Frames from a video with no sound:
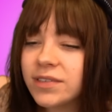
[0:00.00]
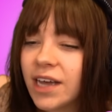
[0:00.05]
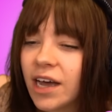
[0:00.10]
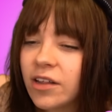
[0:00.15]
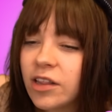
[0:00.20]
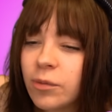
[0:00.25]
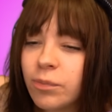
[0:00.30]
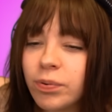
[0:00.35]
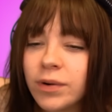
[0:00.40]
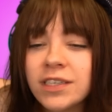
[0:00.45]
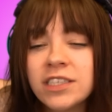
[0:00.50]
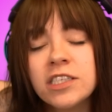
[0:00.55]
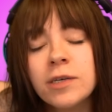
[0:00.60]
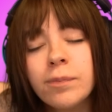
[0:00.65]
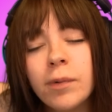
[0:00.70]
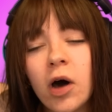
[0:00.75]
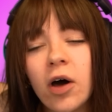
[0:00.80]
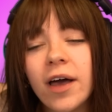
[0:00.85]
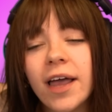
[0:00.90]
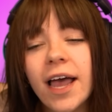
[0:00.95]
tell the
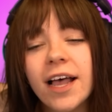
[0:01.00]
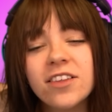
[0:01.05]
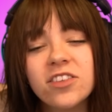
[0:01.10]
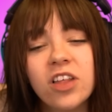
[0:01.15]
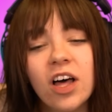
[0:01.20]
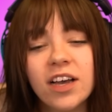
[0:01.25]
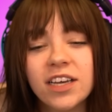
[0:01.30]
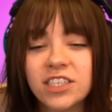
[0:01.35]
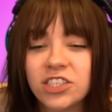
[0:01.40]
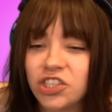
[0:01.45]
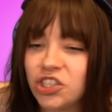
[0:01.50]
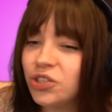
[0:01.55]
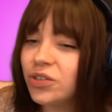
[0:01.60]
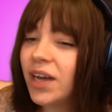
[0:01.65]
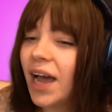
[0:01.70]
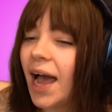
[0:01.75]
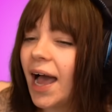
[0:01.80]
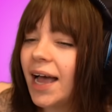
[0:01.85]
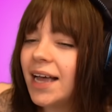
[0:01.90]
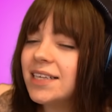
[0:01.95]
principal as long as you
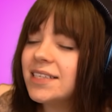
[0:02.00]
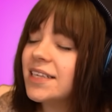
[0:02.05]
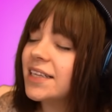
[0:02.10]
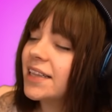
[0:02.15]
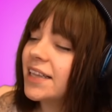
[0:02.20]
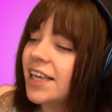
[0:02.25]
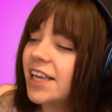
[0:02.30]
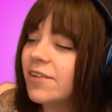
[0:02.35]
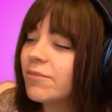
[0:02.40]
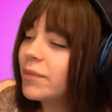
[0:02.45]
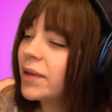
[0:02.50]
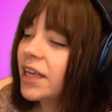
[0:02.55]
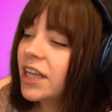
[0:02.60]
guys leave me